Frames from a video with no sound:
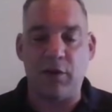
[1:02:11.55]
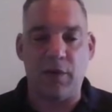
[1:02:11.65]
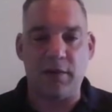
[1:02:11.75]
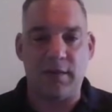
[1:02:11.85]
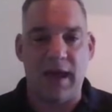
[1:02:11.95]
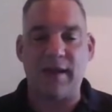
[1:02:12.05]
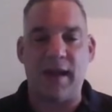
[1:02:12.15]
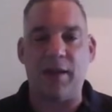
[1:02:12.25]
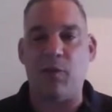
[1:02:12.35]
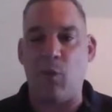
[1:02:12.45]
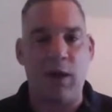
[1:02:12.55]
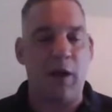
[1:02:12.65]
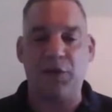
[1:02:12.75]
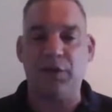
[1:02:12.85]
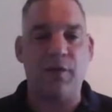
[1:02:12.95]
that night, where I
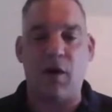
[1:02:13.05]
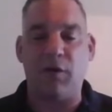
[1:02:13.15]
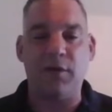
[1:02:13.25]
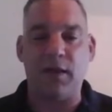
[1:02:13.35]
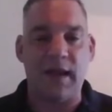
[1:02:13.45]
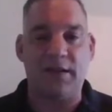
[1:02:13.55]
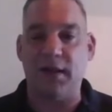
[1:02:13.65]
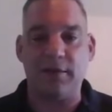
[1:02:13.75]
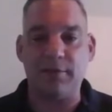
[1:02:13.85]
was involved, and that's it.